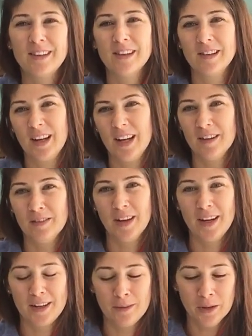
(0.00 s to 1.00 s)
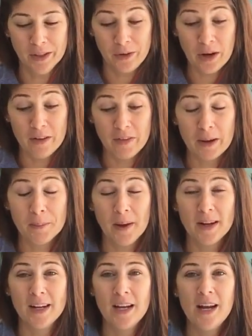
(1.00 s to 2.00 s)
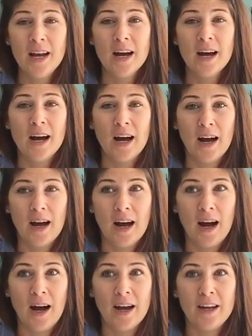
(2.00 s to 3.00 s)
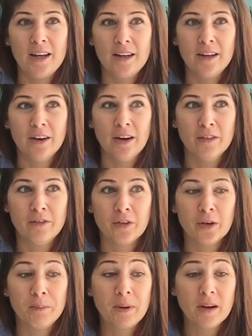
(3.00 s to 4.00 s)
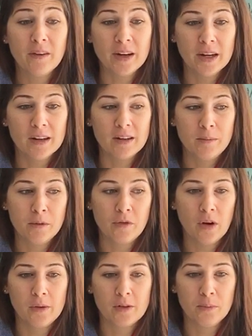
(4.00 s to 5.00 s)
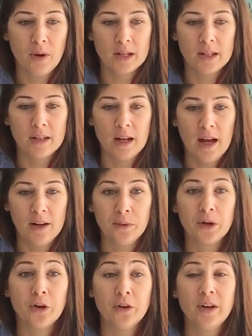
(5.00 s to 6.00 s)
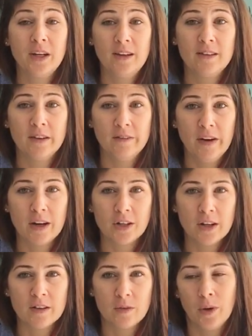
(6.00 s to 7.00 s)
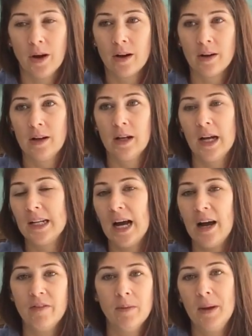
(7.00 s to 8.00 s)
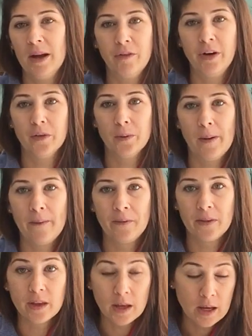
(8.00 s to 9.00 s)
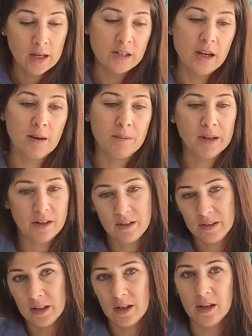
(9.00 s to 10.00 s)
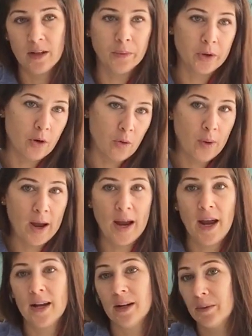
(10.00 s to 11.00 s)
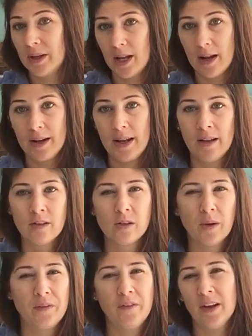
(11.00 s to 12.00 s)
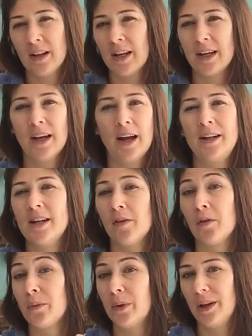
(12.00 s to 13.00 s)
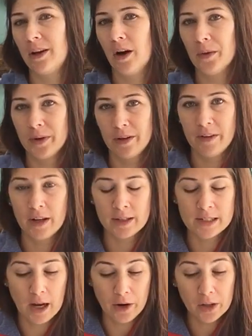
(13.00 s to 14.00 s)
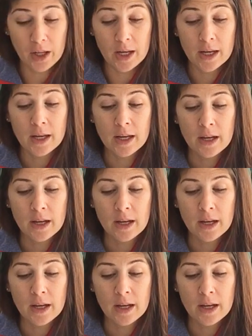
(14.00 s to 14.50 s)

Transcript: is kind of like really graphic, but I, for a period before I was pregnant, had recurring yeast infections where I'd have them every other month. Take medicine, it would go away, and I would get it again. So I felt like I never really got rid of it entirely.